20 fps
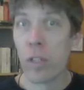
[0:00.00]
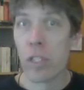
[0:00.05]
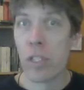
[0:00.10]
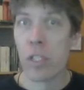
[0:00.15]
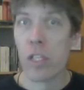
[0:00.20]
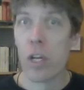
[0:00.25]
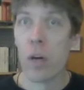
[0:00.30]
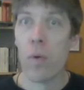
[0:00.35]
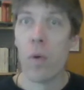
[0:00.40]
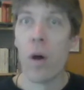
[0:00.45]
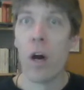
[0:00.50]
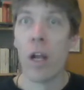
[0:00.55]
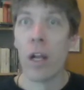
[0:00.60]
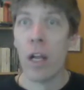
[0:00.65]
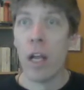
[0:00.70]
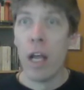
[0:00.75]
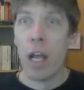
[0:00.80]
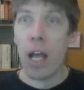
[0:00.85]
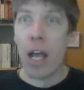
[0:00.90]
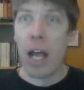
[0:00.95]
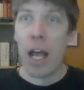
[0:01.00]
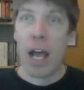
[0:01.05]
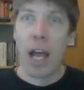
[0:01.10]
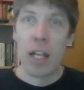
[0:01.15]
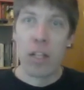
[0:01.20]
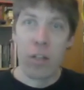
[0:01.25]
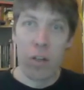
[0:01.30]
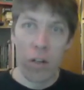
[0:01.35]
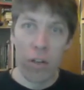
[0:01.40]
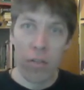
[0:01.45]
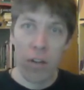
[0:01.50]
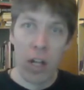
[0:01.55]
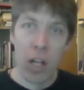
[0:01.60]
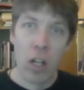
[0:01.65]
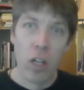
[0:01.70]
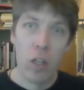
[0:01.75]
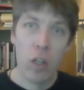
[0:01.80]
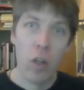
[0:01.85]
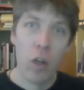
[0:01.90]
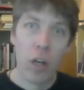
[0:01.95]
so on, and sort of
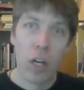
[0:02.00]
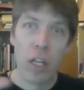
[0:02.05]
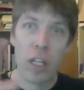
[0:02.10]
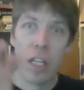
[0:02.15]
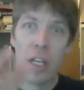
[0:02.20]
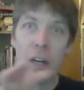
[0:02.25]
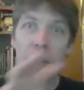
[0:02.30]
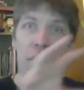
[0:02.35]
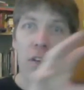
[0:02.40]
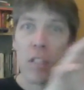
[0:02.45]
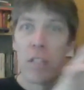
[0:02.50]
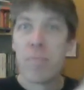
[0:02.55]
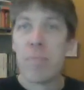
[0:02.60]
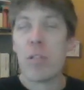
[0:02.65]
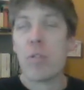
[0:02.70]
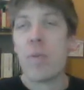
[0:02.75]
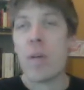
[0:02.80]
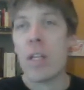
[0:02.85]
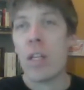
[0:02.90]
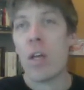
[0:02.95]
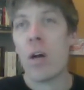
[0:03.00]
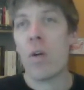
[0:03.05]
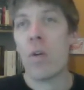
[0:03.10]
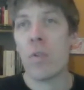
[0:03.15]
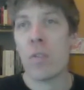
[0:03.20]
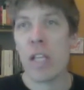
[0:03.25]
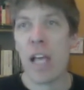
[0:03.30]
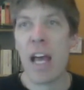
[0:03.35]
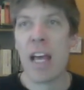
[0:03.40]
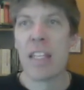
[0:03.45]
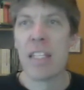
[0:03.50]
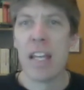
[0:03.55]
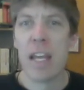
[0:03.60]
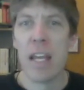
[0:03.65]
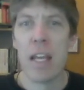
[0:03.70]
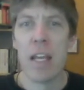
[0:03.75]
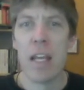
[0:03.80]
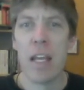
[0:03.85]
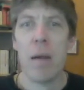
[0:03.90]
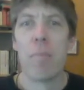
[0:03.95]
look at the difference between those as
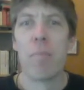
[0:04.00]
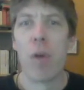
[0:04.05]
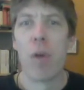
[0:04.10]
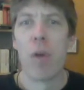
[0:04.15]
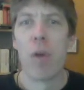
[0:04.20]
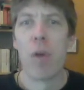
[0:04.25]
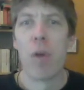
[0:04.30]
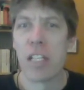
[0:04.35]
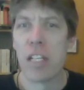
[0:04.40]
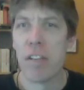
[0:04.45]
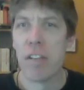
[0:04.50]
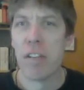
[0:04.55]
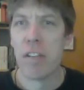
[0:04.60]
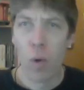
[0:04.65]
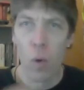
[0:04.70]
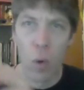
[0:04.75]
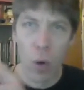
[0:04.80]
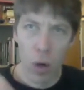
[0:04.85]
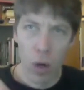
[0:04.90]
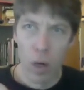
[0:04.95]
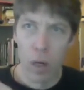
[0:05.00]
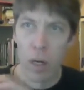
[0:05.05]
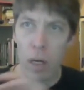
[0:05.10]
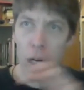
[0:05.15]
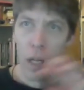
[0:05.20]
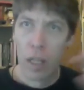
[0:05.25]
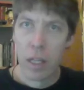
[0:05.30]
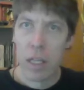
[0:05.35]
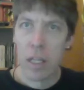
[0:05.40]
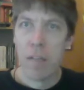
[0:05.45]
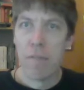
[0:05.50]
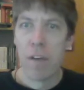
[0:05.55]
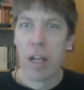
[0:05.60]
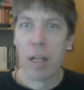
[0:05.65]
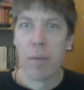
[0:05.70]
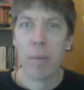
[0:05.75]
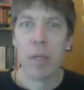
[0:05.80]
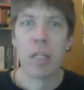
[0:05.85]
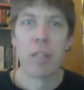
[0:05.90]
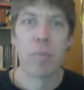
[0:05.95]
a proxy for the
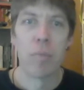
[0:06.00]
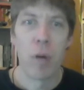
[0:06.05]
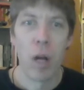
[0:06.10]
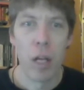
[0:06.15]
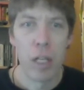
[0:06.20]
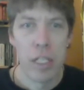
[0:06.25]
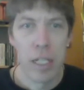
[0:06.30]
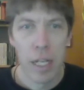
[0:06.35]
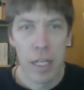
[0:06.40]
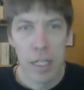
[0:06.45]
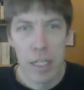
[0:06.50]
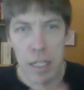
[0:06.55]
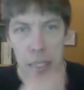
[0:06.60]
developmental process.